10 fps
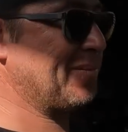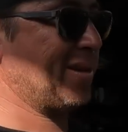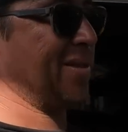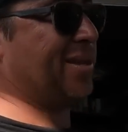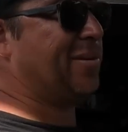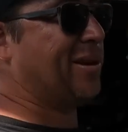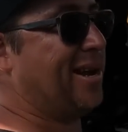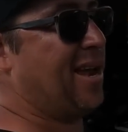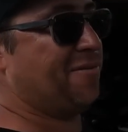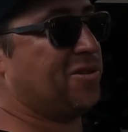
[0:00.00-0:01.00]
I think we're gonna
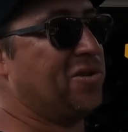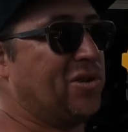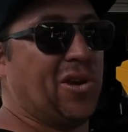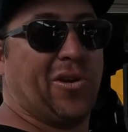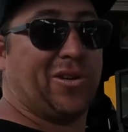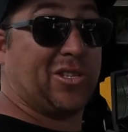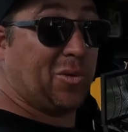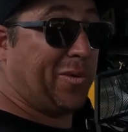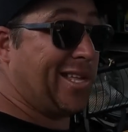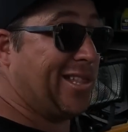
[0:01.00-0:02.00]
have to go to
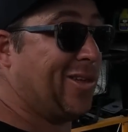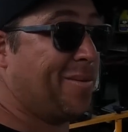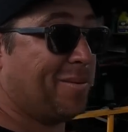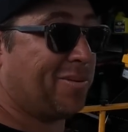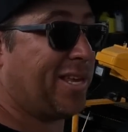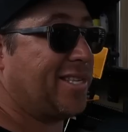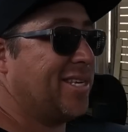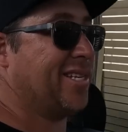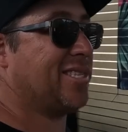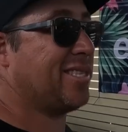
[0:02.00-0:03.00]
wheel alignment place in
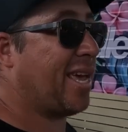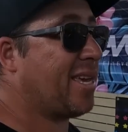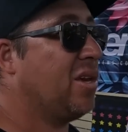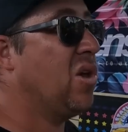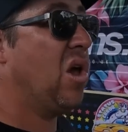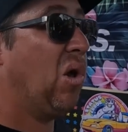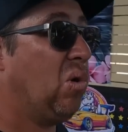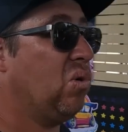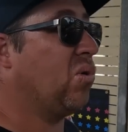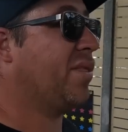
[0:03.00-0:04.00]
a sec.
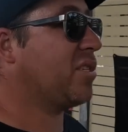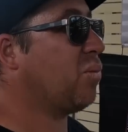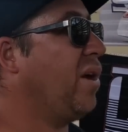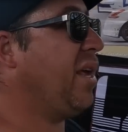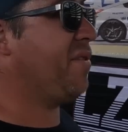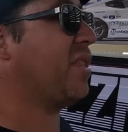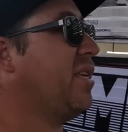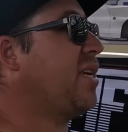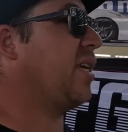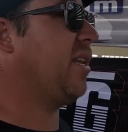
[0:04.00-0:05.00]
Oh, there's one other
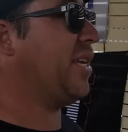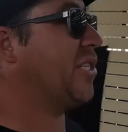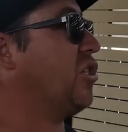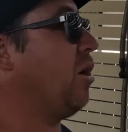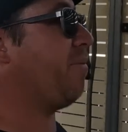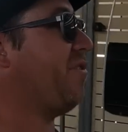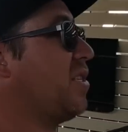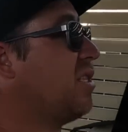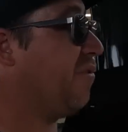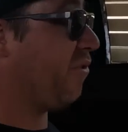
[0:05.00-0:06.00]
thing, unless Chop
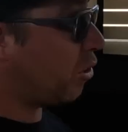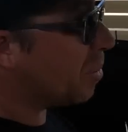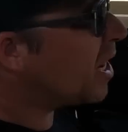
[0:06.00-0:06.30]
fixed it for me.